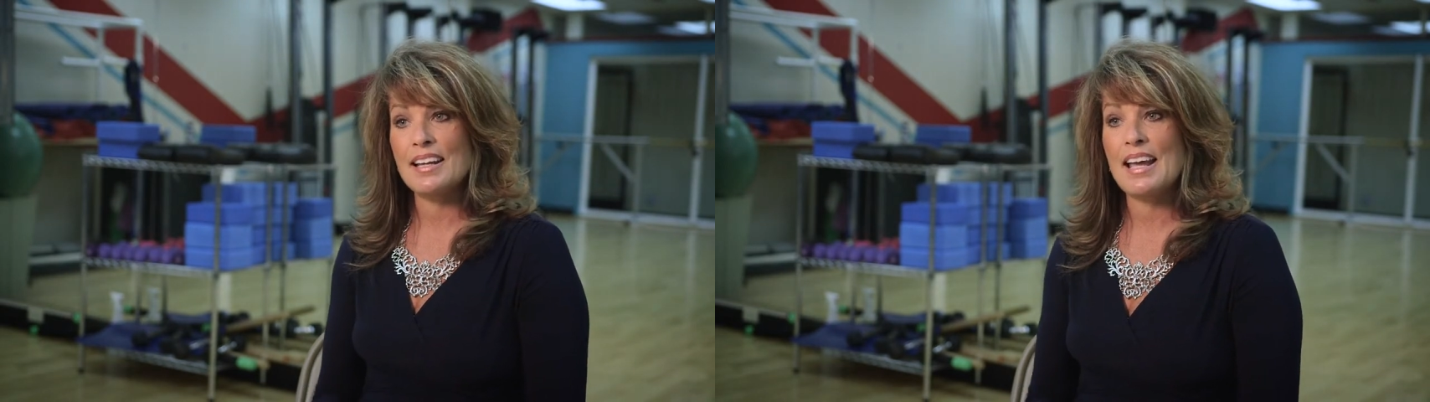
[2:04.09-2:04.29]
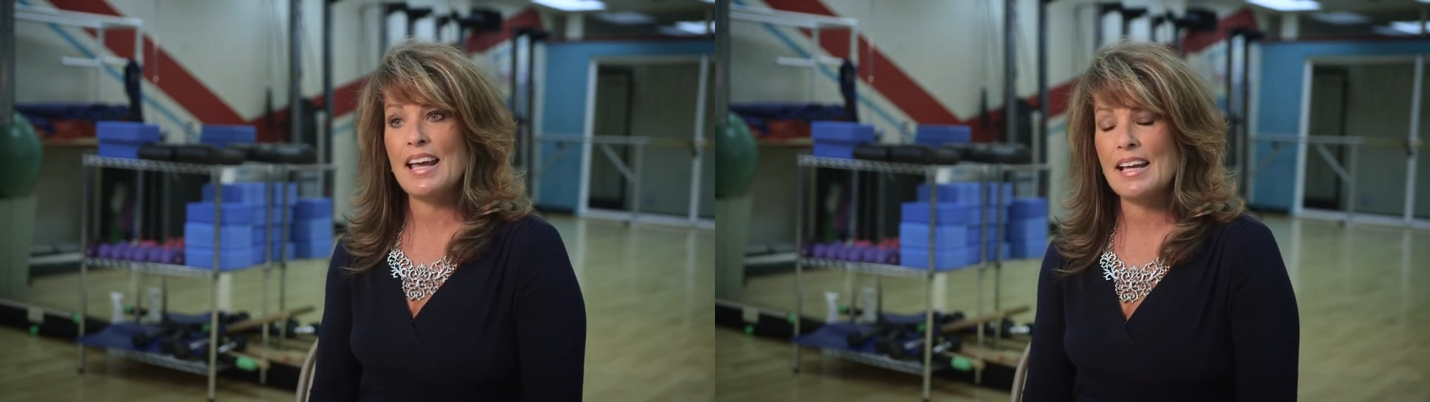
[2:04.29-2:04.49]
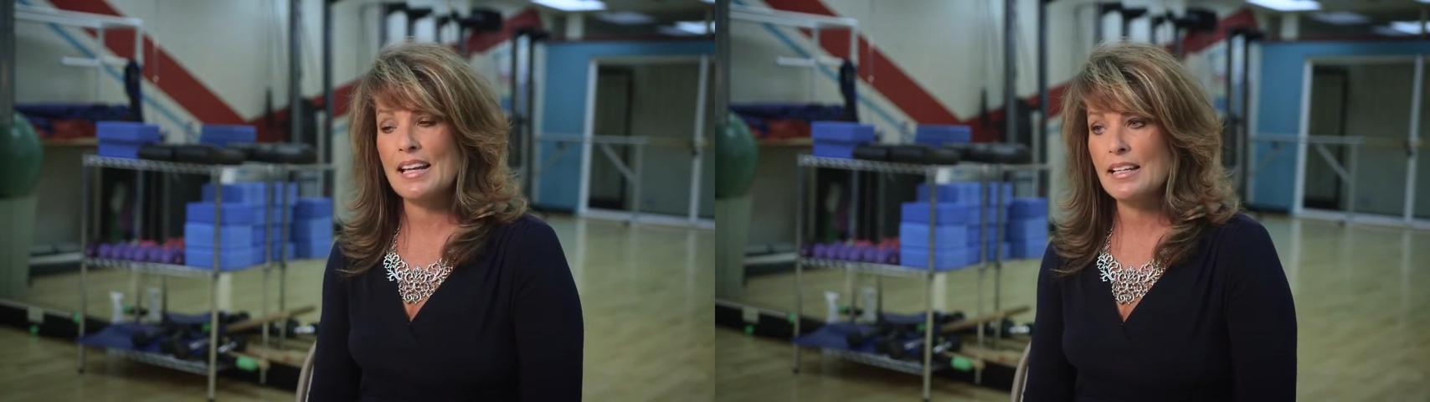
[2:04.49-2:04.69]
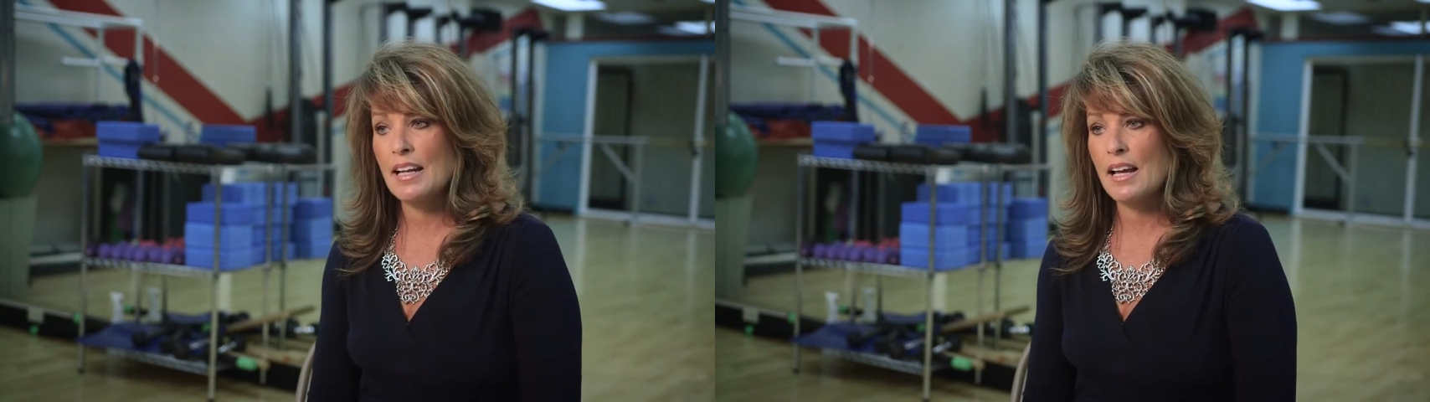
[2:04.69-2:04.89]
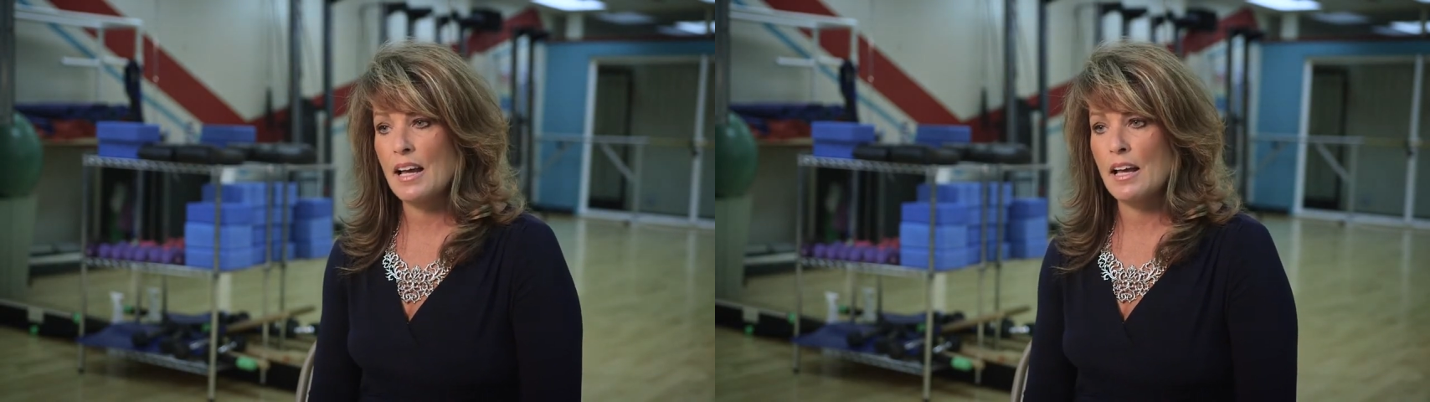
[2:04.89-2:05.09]
and
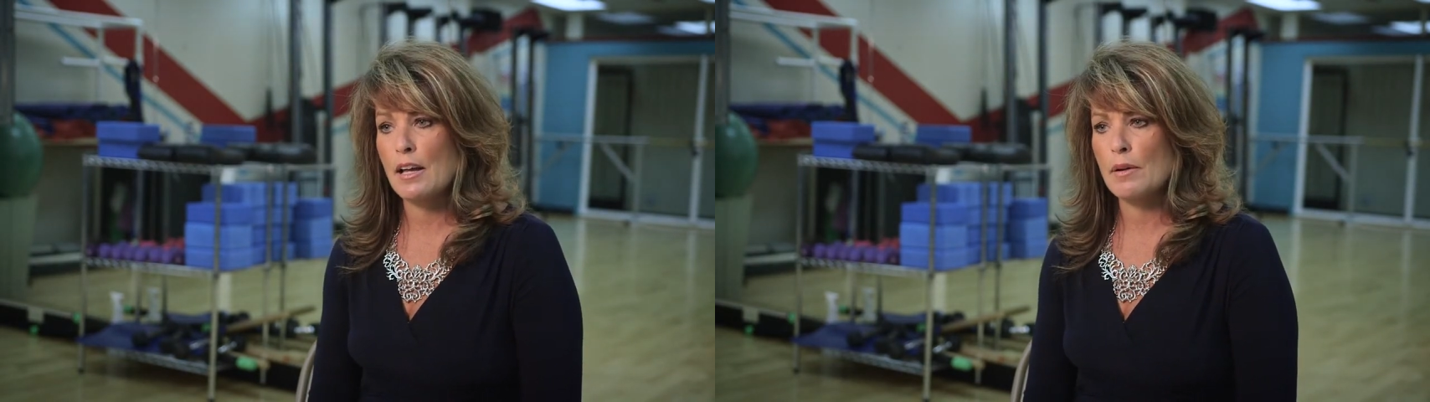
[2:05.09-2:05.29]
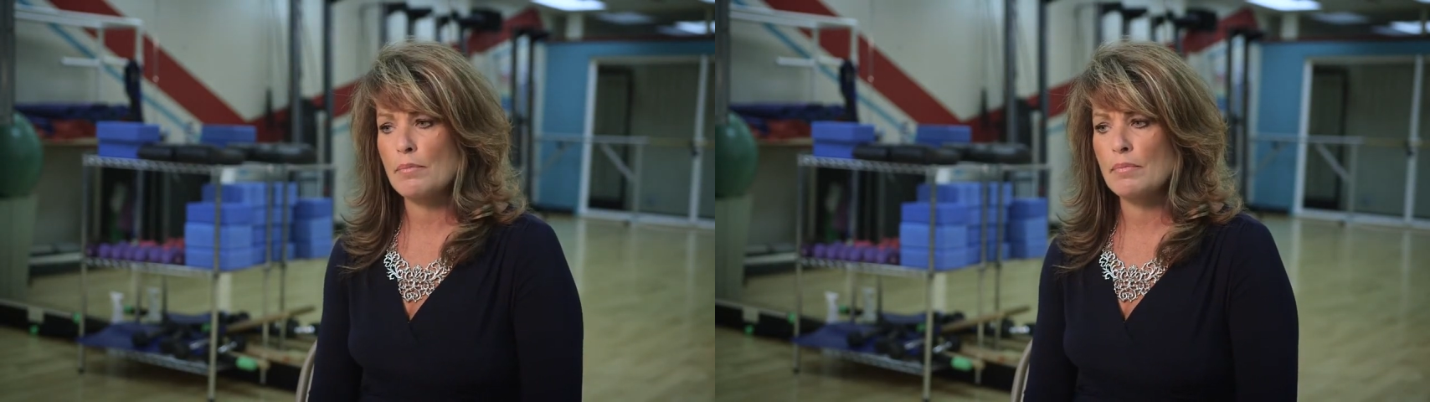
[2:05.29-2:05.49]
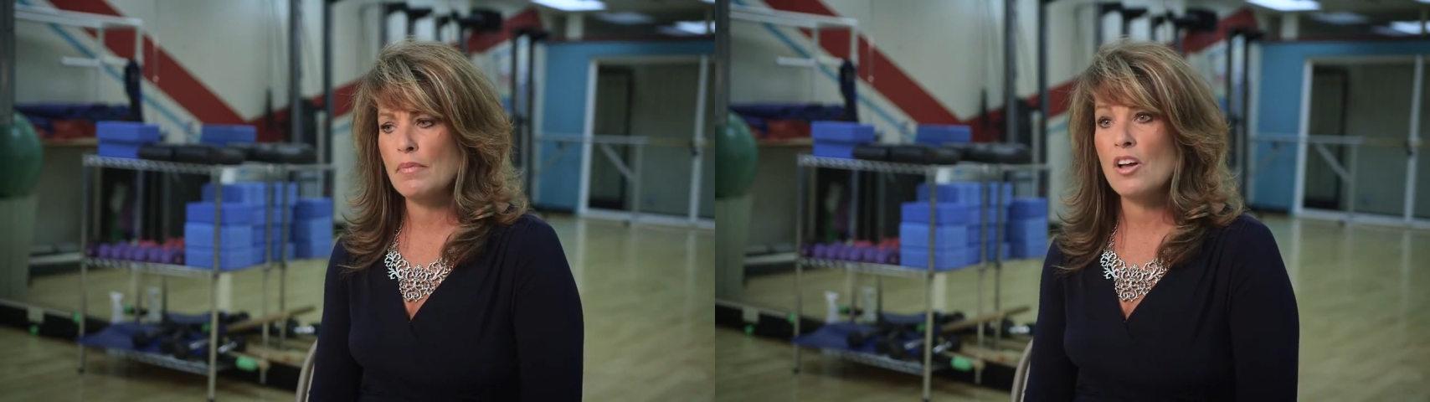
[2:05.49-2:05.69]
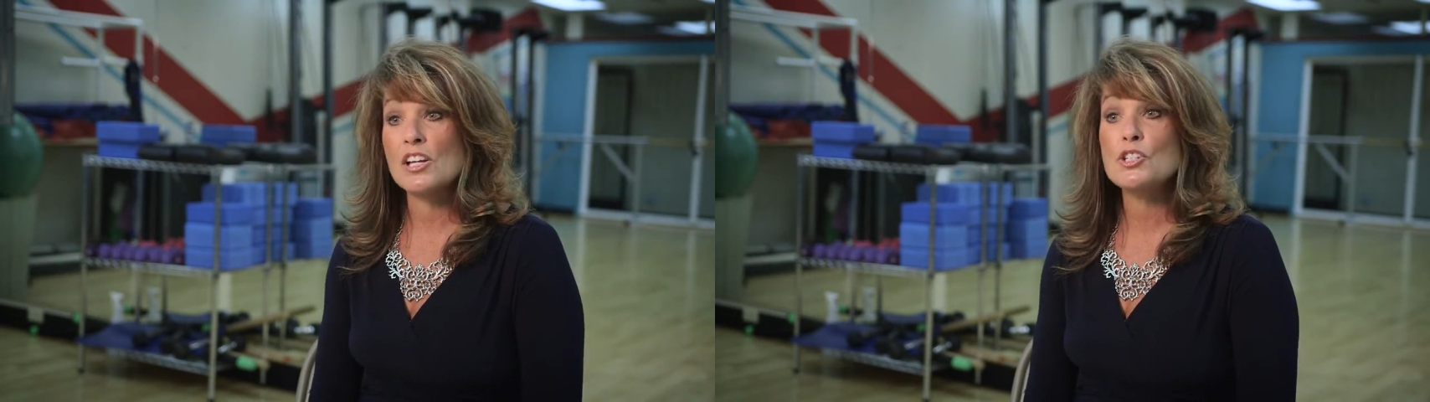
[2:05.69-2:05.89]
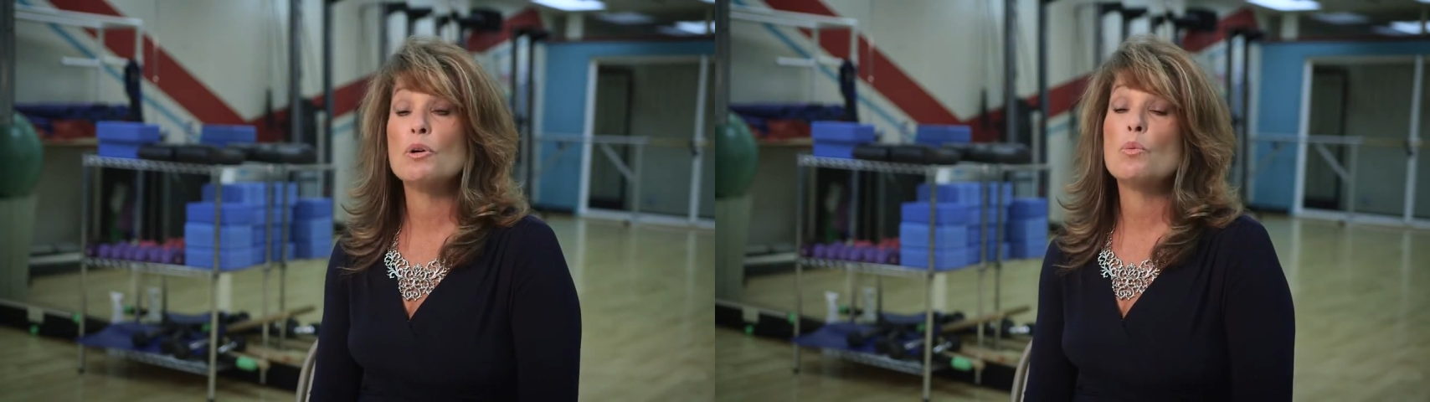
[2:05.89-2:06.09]
um,
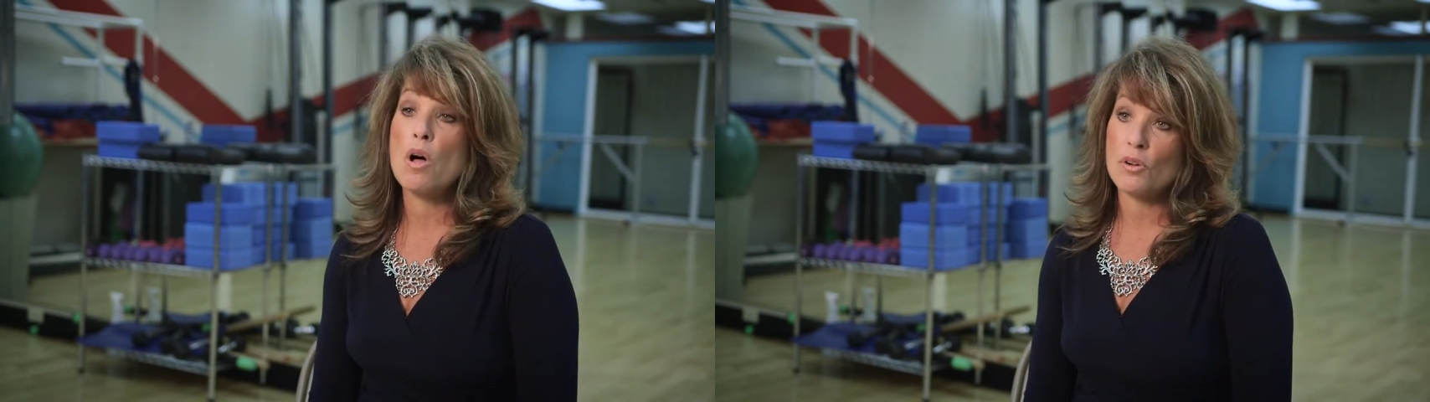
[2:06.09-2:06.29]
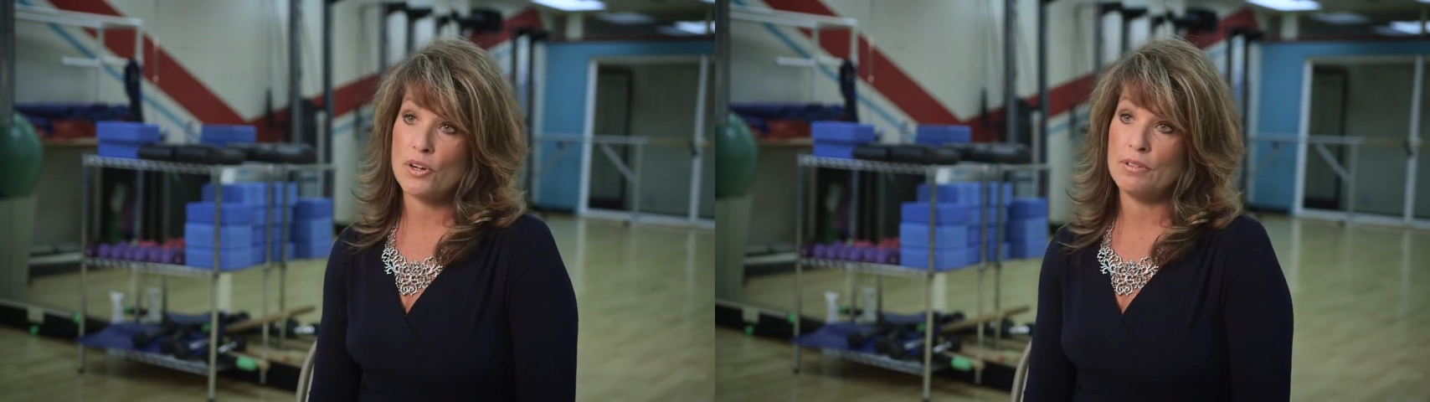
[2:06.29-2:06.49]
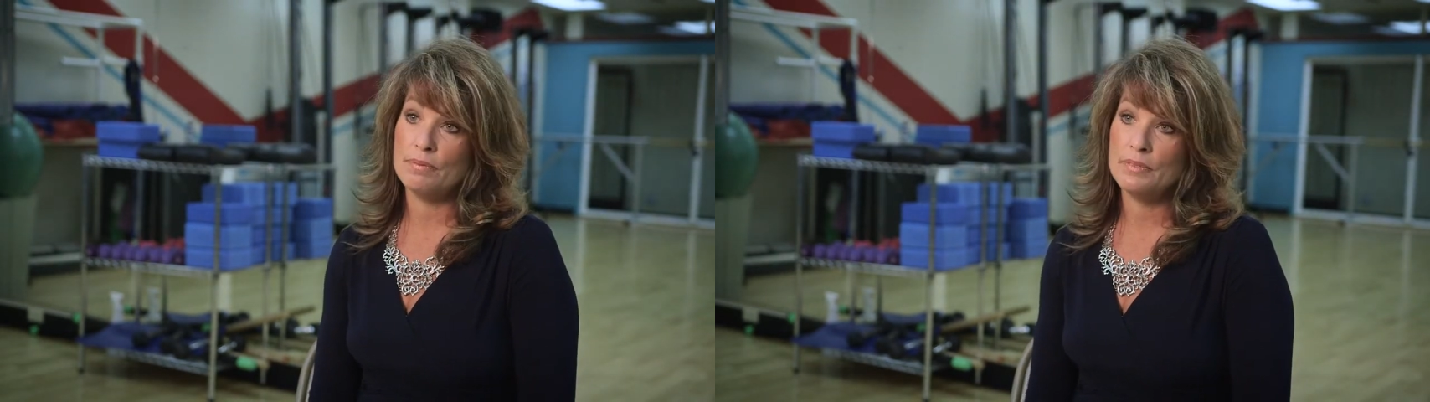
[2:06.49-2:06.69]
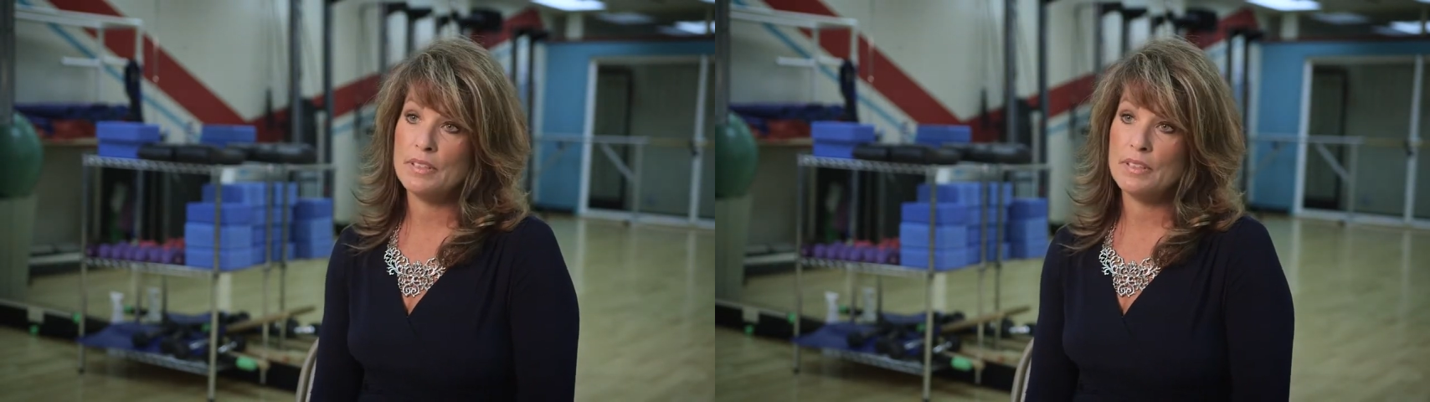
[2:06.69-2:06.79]
onto a walker,